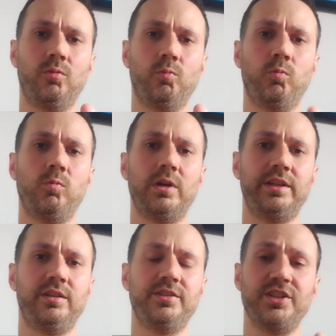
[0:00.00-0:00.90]

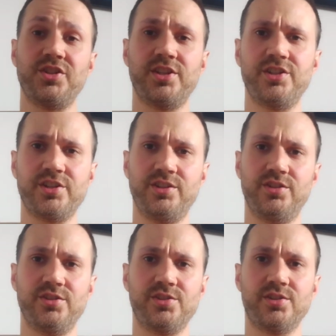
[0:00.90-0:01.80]
what
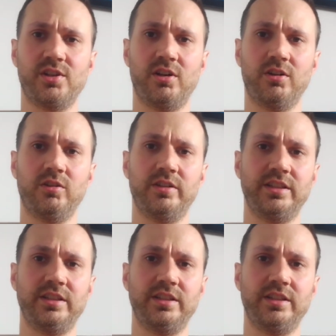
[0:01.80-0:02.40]
decisions are